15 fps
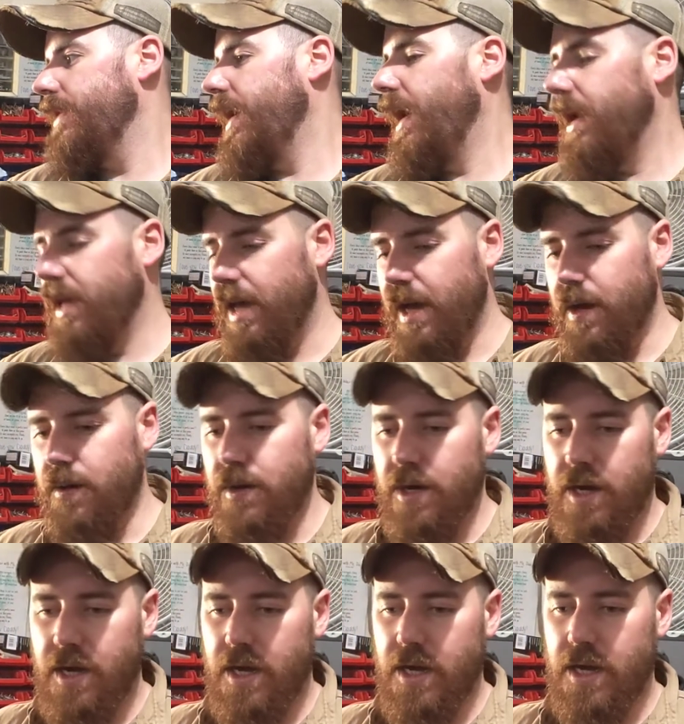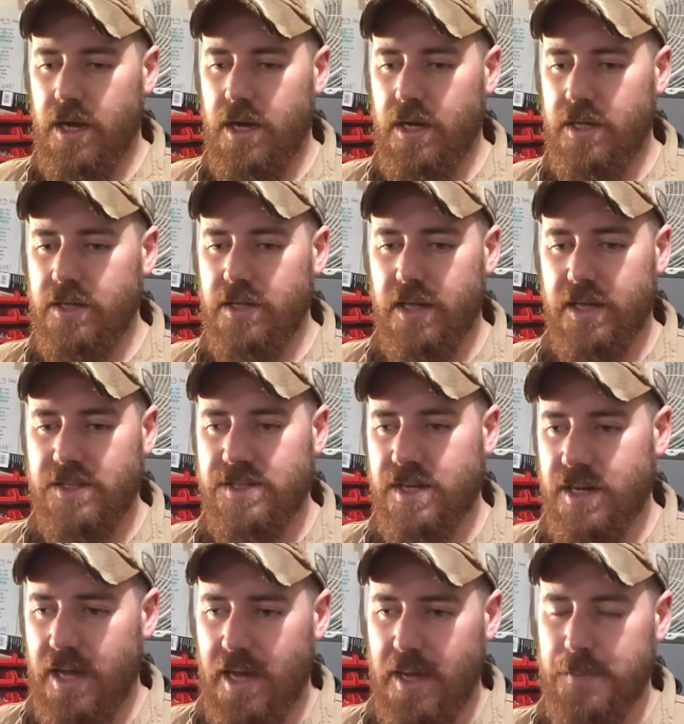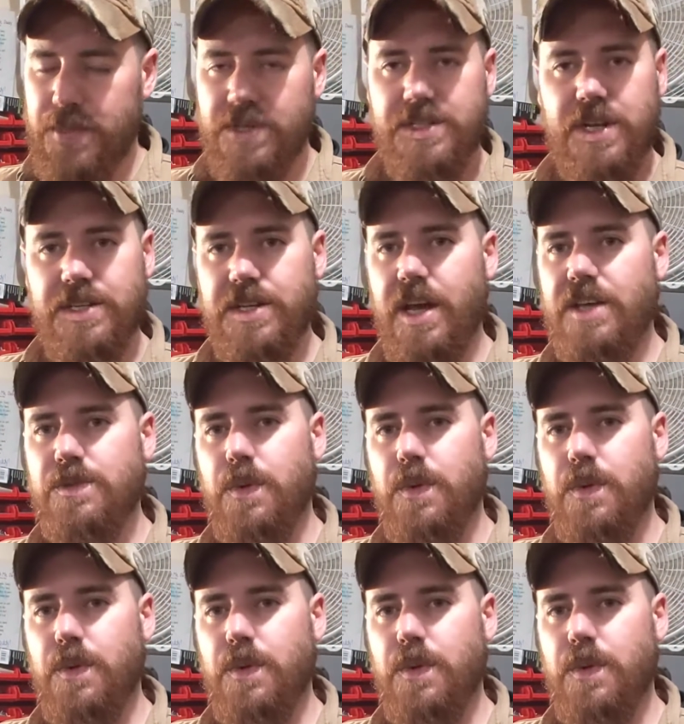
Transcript: Anyhow, like I said, I appreciate you guys